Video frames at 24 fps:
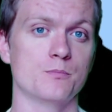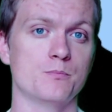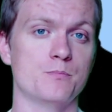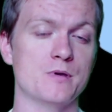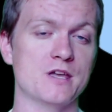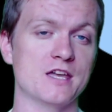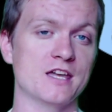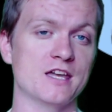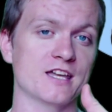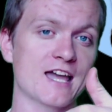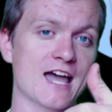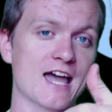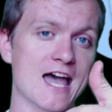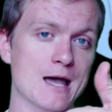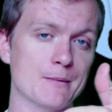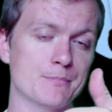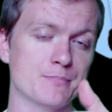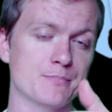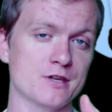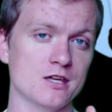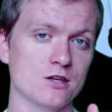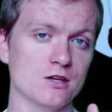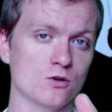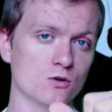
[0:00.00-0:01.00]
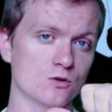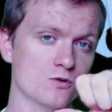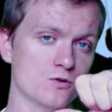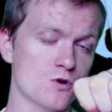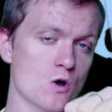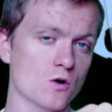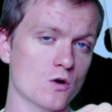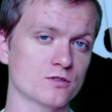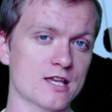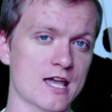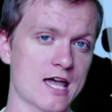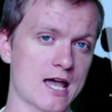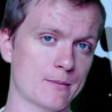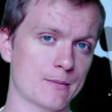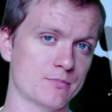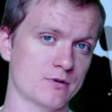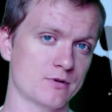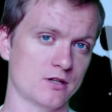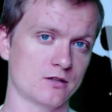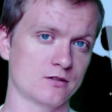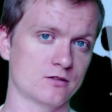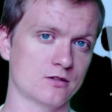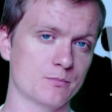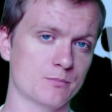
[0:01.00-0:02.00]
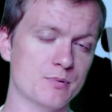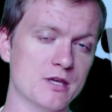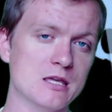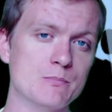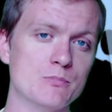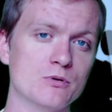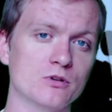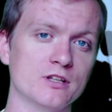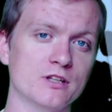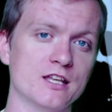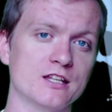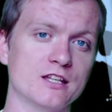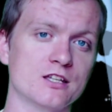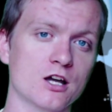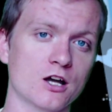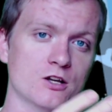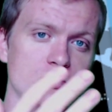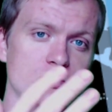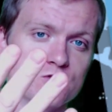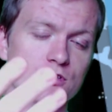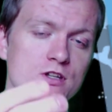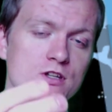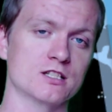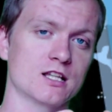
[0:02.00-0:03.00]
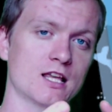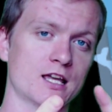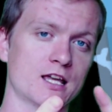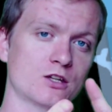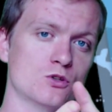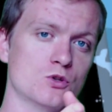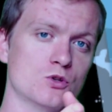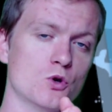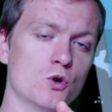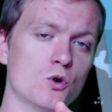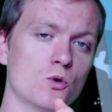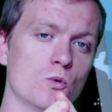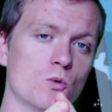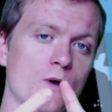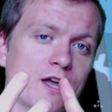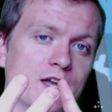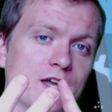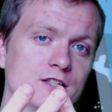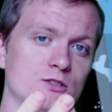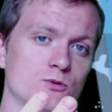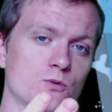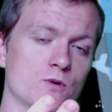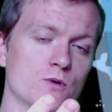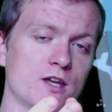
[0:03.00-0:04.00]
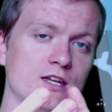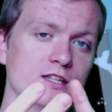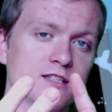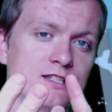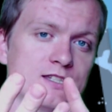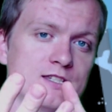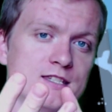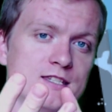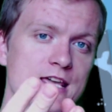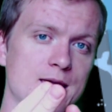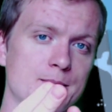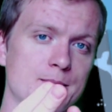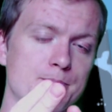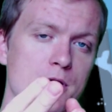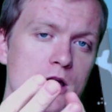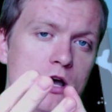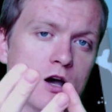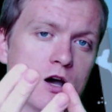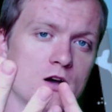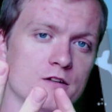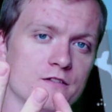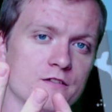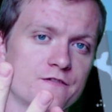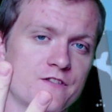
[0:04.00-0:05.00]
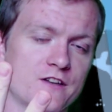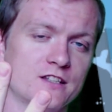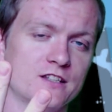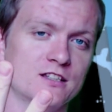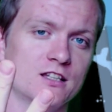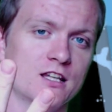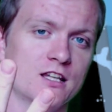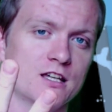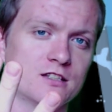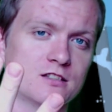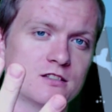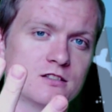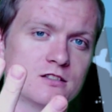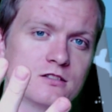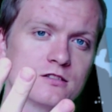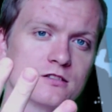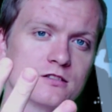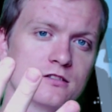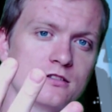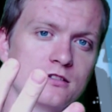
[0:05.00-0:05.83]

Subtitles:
being happy or not happy. The people in countries like Norway, Sweden, Denmark, Finland,